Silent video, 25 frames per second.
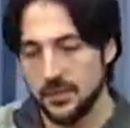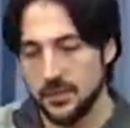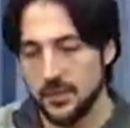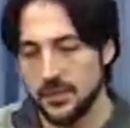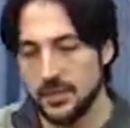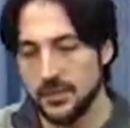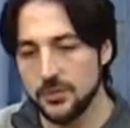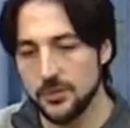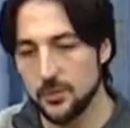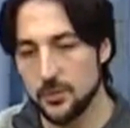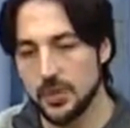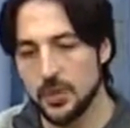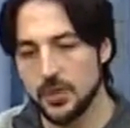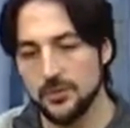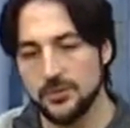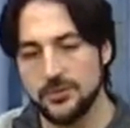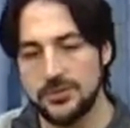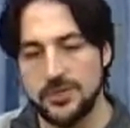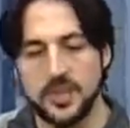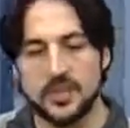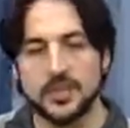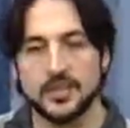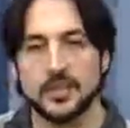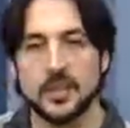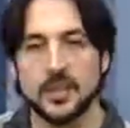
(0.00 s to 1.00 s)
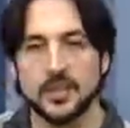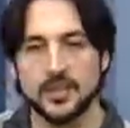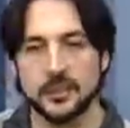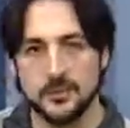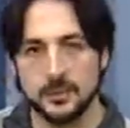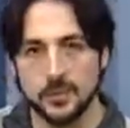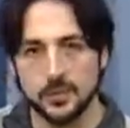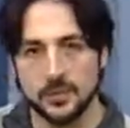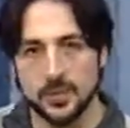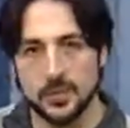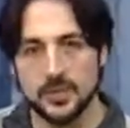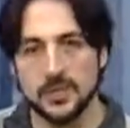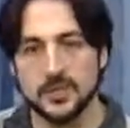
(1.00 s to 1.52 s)
Each one of us has
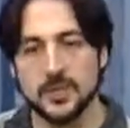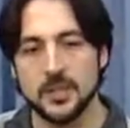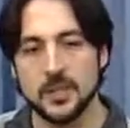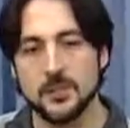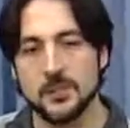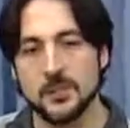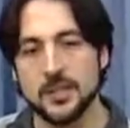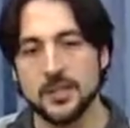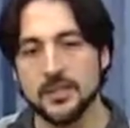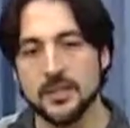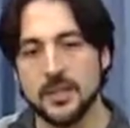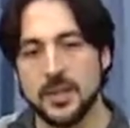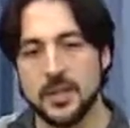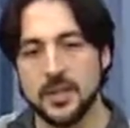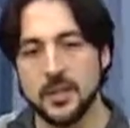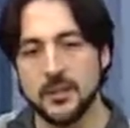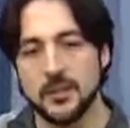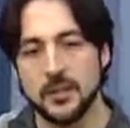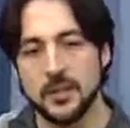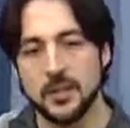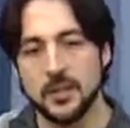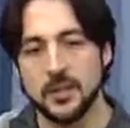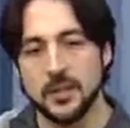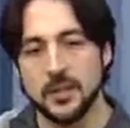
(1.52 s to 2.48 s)
to determine that.